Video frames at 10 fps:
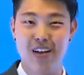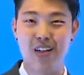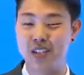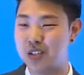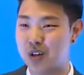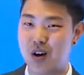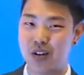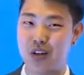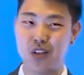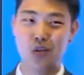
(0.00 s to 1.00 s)
can listen to all
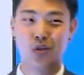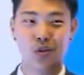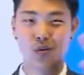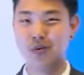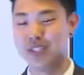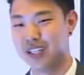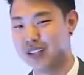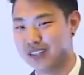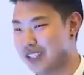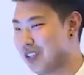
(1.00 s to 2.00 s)
the youtubes
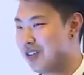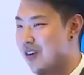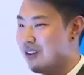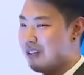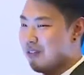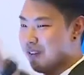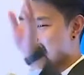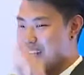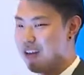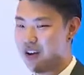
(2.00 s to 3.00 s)
and listen to all the
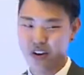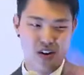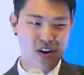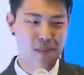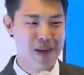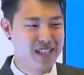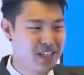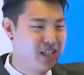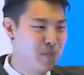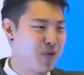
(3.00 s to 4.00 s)
different
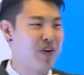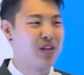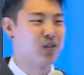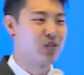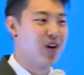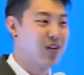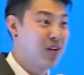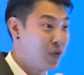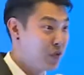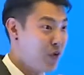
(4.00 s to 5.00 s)
amazing professors
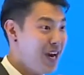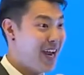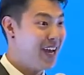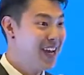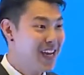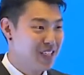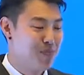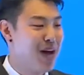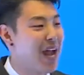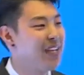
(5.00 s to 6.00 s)
online for free.
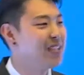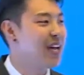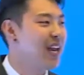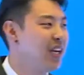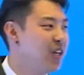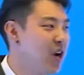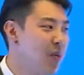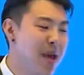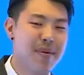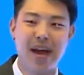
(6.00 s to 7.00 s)
But I decided, you know,
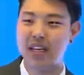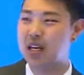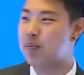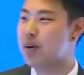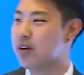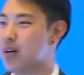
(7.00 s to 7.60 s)
maybe I need to build